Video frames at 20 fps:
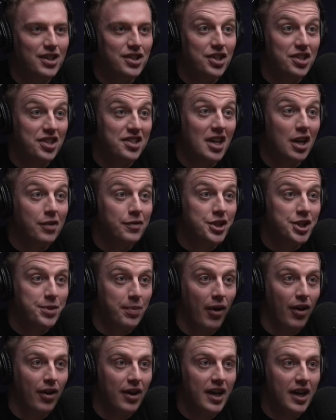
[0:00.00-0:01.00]
It's a selfish
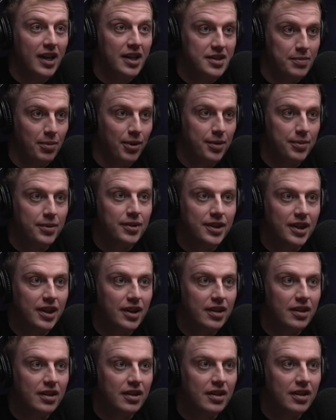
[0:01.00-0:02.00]
sport, isn't it? It's
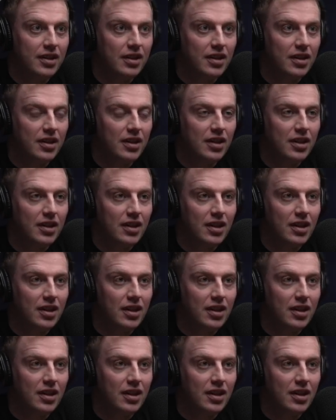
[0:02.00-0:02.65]
bodybuilding. It's not a sport, it's a